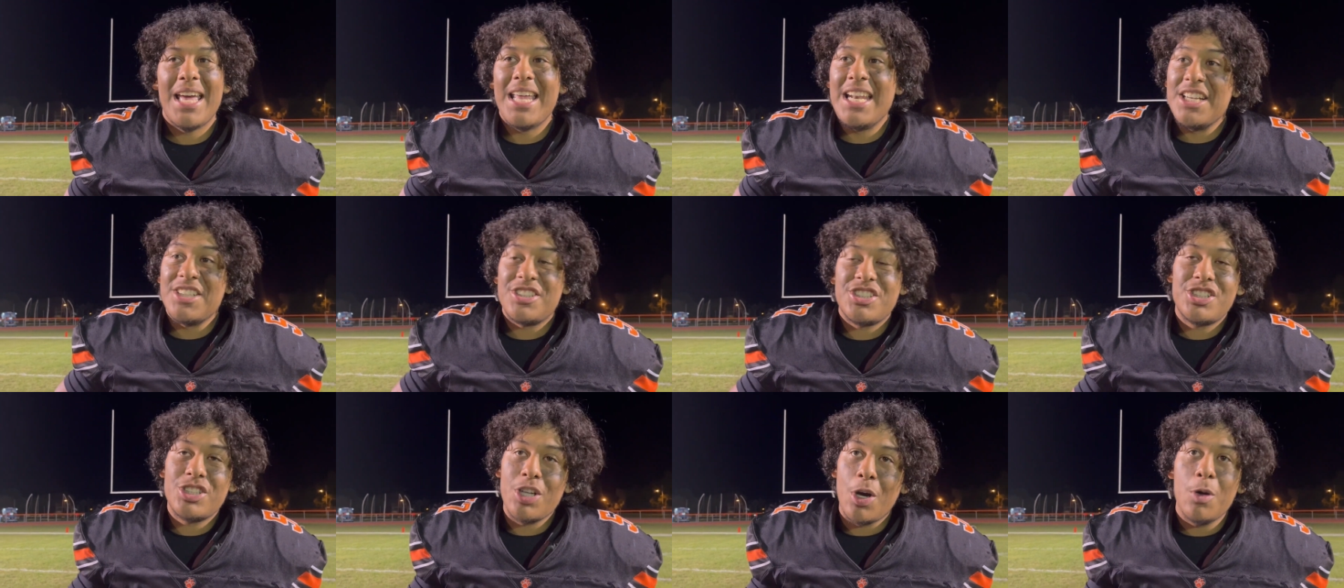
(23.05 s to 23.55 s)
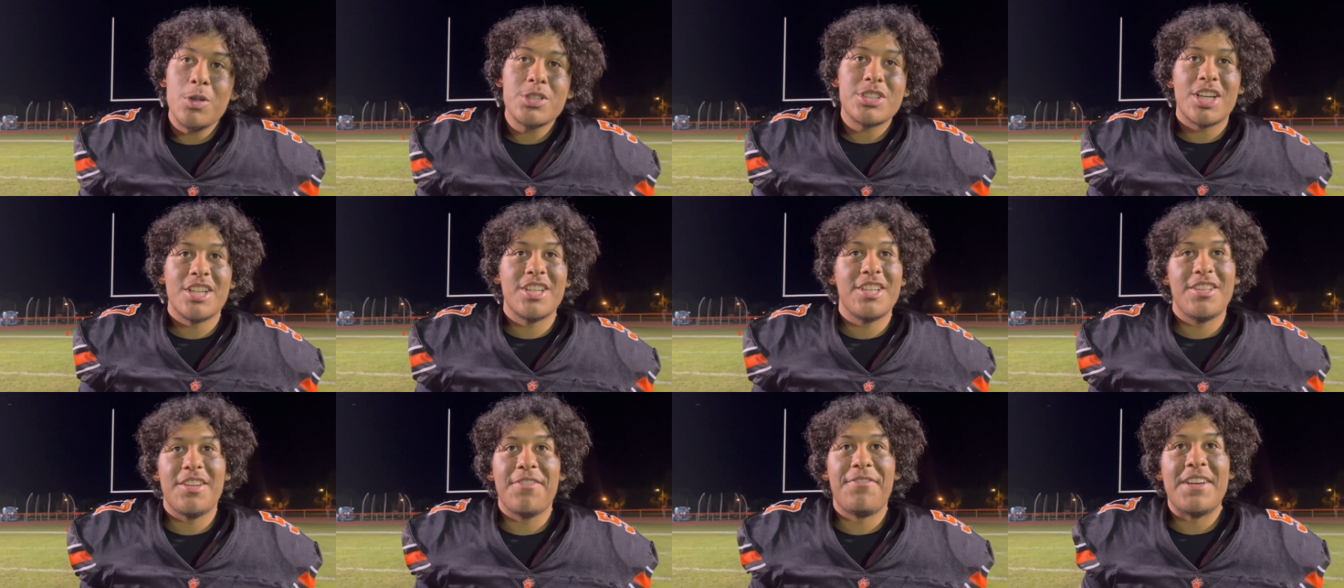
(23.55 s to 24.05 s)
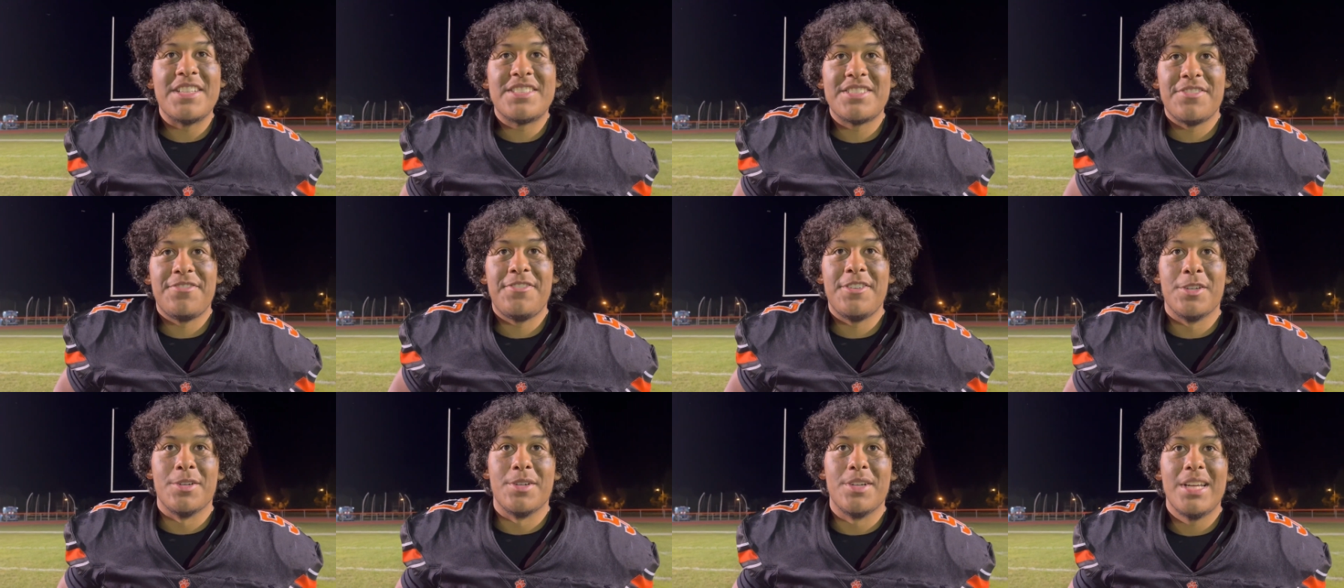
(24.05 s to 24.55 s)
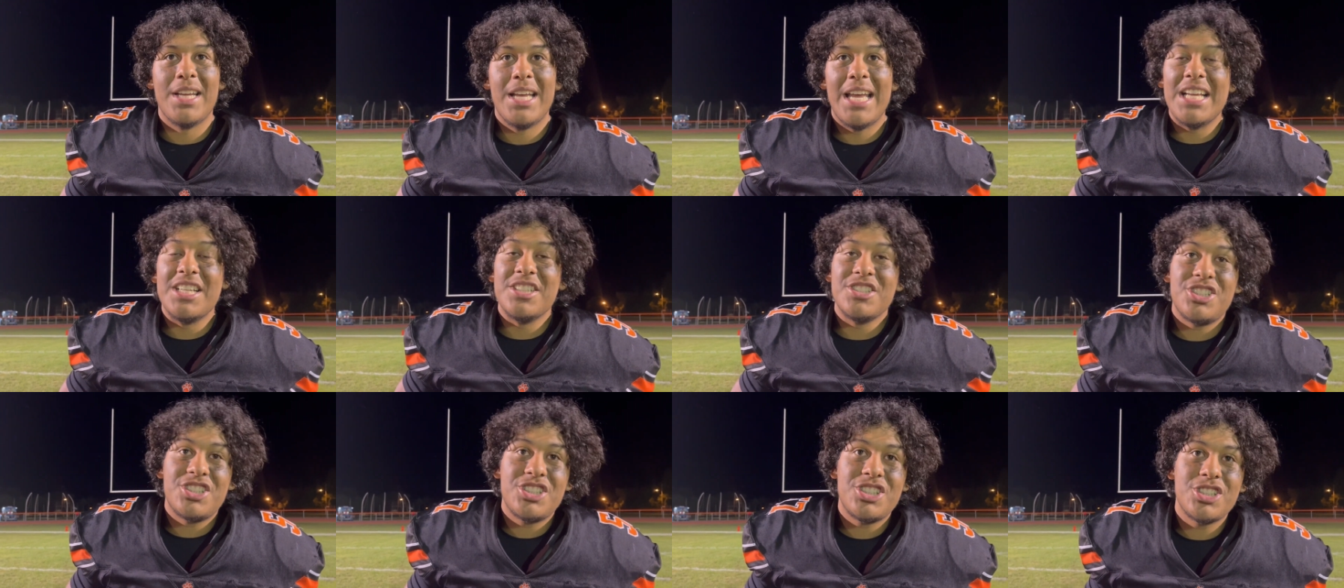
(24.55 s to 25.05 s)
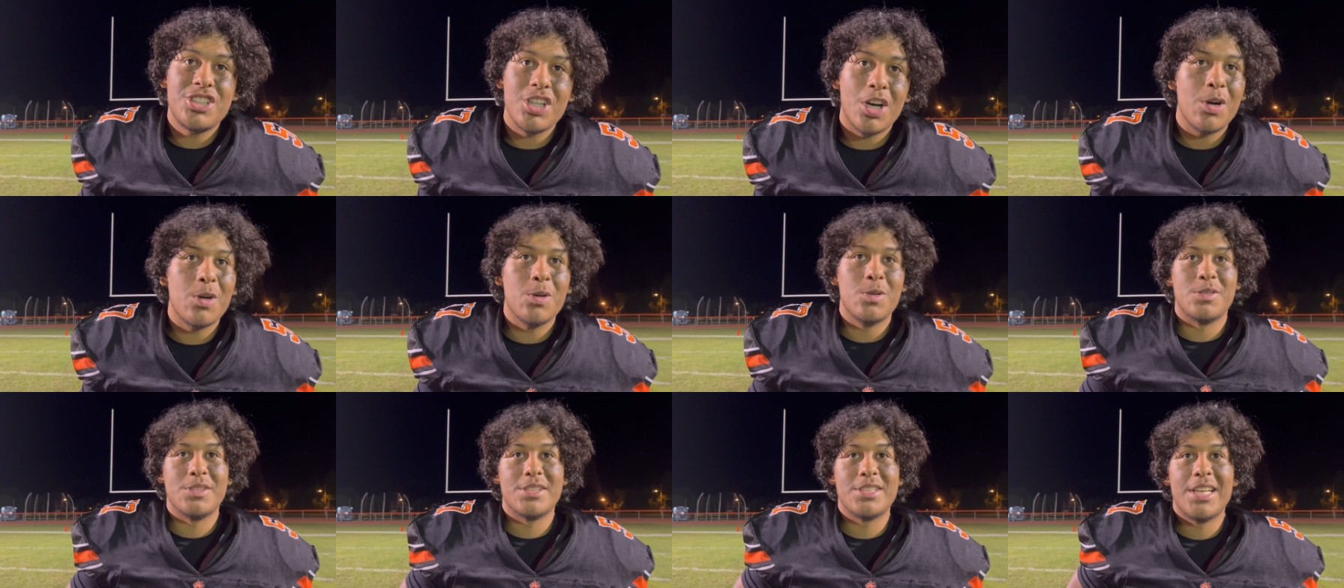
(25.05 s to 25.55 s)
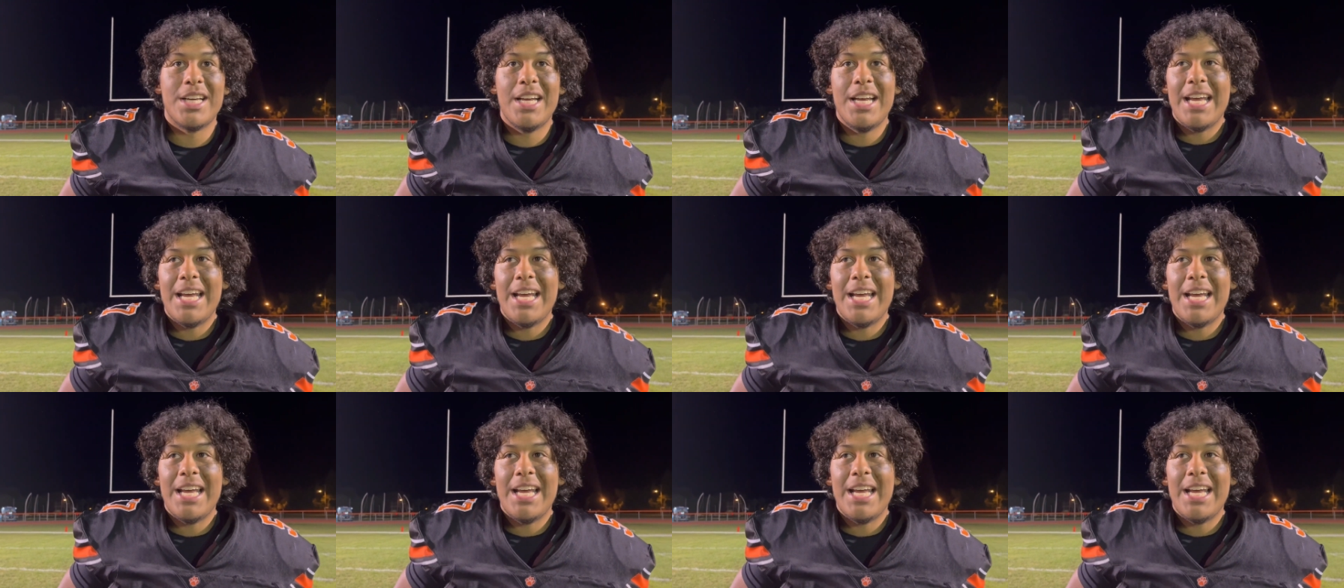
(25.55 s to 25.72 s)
And it shows on the defensive field. It shows.